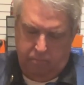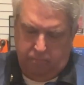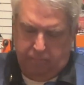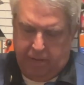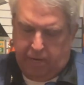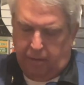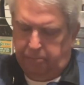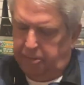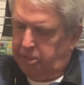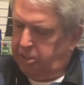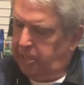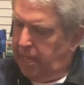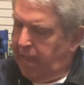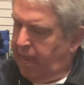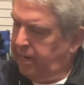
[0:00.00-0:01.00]
take up the
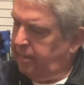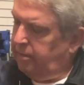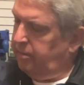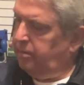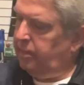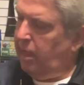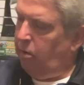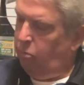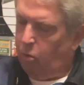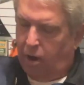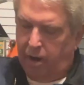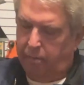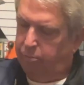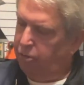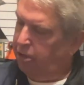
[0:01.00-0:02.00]
slack. That
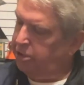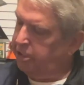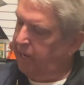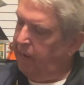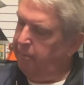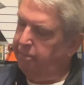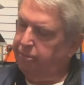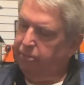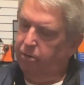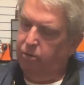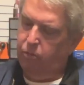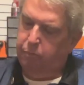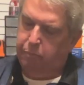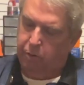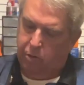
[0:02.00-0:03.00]
wire brush came
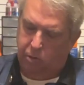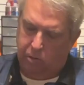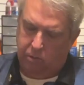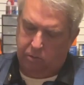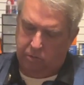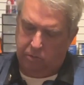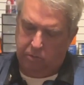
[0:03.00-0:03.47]
through, pull,